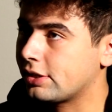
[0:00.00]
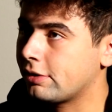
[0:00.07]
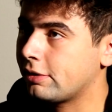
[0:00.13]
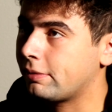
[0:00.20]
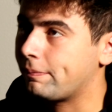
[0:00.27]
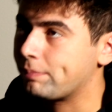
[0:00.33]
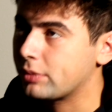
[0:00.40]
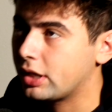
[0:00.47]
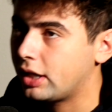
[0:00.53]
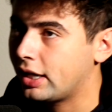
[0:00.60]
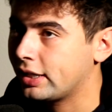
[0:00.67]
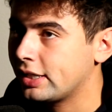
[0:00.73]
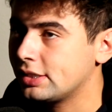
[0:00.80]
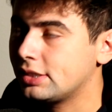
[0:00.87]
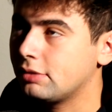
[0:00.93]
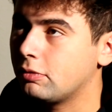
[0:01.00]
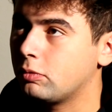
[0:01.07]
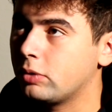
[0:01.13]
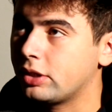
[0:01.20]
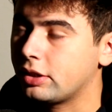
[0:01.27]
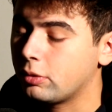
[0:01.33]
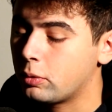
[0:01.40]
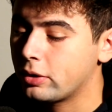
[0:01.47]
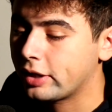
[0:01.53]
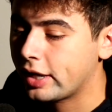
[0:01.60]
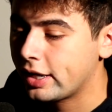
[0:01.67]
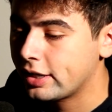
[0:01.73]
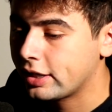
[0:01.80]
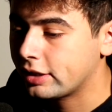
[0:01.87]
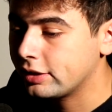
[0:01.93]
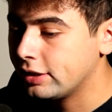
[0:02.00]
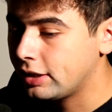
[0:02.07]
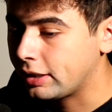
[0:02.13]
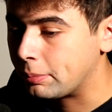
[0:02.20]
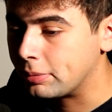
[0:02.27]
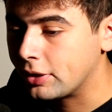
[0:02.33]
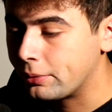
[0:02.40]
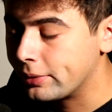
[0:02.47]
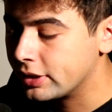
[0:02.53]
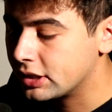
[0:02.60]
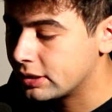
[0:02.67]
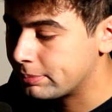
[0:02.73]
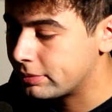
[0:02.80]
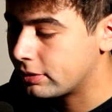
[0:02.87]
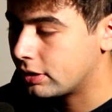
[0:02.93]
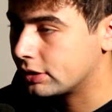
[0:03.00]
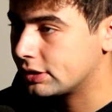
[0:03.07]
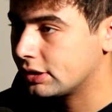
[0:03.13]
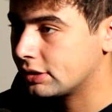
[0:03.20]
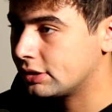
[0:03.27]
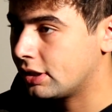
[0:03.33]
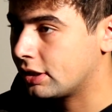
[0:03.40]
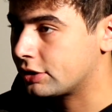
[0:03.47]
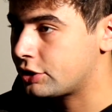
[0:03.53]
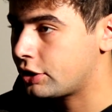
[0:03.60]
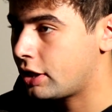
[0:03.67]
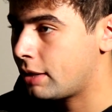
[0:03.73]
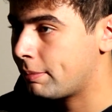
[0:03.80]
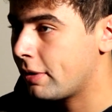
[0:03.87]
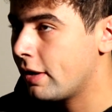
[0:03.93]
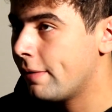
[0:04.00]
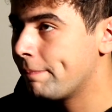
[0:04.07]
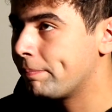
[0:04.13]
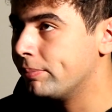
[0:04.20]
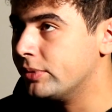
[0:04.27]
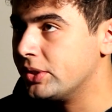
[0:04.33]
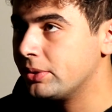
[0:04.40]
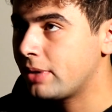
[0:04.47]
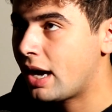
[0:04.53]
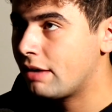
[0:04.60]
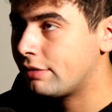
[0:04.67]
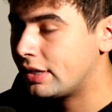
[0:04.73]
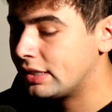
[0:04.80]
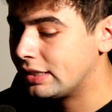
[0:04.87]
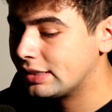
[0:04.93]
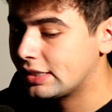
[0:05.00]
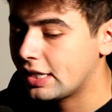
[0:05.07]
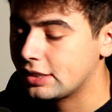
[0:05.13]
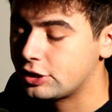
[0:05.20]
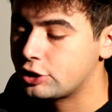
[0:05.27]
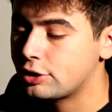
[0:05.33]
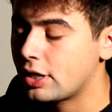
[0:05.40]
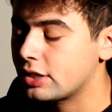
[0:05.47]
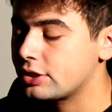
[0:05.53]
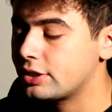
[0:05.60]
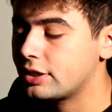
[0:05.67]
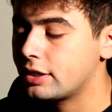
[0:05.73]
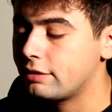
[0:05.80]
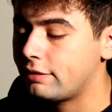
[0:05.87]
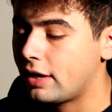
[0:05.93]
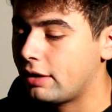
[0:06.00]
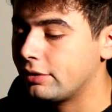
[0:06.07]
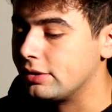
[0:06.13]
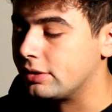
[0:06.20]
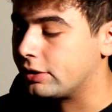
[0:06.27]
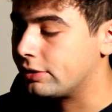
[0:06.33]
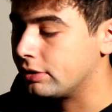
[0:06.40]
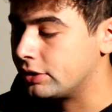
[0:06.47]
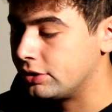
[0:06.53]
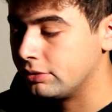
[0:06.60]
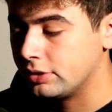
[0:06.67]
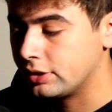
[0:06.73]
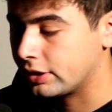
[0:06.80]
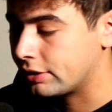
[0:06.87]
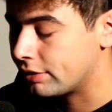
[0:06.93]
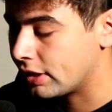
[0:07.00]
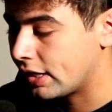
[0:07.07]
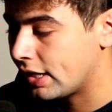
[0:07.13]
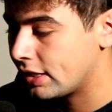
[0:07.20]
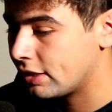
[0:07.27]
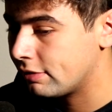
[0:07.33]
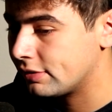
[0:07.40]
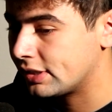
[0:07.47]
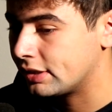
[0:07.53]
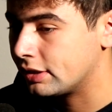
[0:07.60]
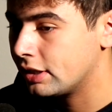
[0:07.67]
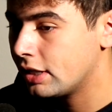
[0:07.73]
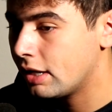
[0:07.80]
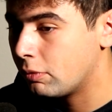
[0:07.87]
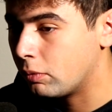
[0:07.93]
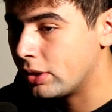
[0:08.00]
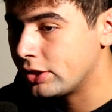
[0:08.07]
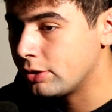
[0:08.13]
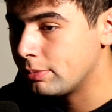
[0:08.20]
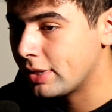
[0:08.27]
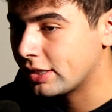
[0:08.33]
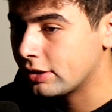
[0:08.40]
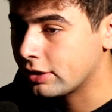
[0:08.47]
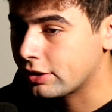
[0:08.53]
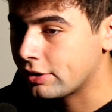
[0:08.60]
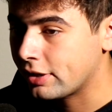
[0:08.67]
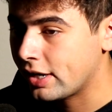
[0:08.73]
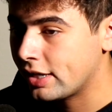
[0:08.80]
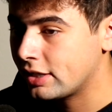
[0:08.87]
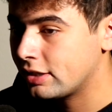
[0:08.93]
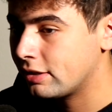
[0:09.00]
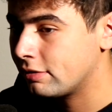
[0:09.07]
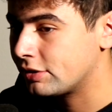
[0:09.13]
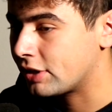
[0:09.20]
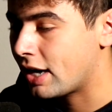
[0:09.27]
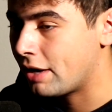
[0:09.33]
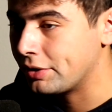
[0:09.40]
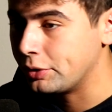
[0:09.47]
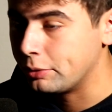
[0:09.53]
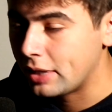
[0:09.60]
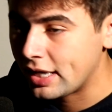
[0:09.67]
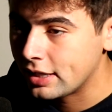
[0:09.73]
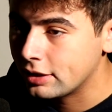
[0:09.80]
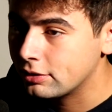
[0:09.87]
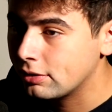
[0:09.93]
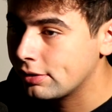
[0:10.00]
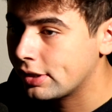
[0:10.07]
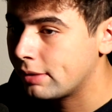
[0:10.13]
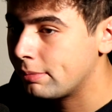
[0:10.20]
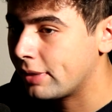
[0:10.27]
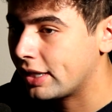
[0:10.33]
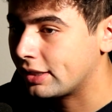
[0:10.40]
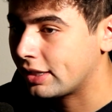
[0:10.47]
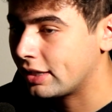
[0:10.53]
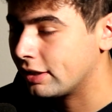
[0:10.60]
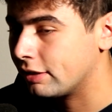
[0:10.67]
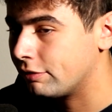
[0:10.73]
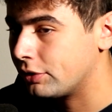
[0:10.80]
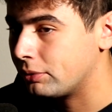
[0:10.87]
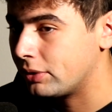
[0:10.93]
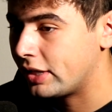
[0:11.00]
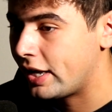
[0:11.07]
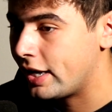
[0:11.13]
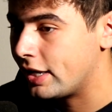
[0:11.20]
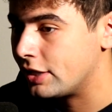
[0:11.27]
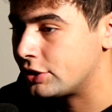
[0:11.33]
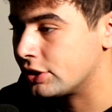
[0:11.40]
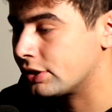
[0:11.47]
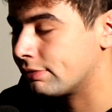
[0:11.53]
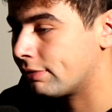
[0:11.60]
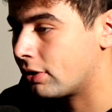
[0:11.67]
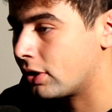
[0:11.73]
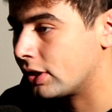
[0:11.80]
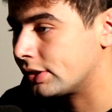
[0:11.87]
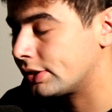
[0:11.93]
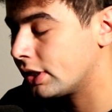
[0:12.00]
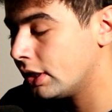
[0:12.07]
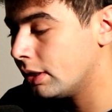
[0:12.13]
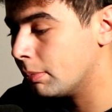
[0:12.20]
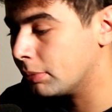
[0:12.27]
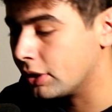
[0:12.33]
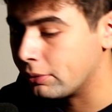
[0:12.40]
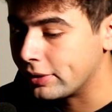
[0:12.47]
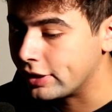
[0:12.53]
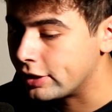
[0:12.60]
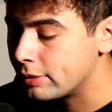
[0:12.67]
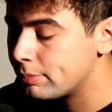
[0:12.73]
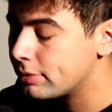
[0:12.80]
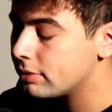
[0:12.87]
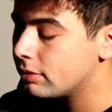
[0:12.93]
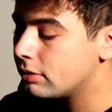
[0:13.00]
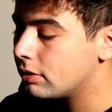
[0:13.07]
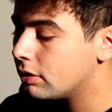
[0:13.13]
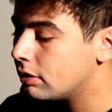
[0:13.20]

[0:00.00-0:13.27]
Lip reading: so I guess with organically like blowing up on TikTok Shop, do you have any set structure of how you do your creatives and when you make your creatives or how you angle them that kind of give you an edge as far as blowing up?